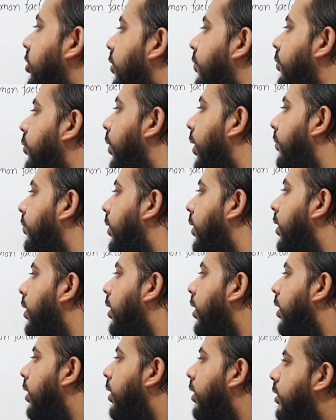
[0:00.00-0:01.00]
of 12.
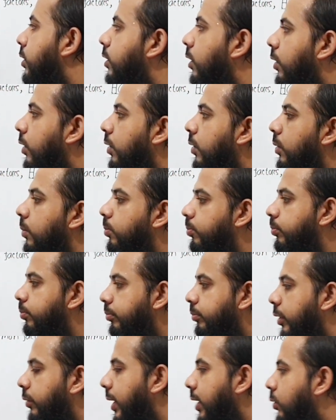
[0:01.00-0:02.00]
So
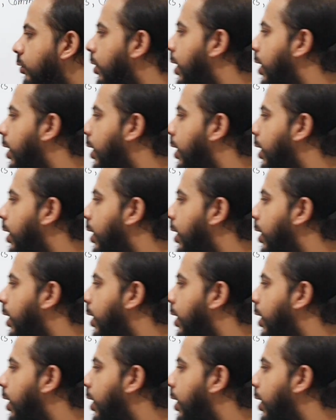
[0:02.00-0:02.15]
you can do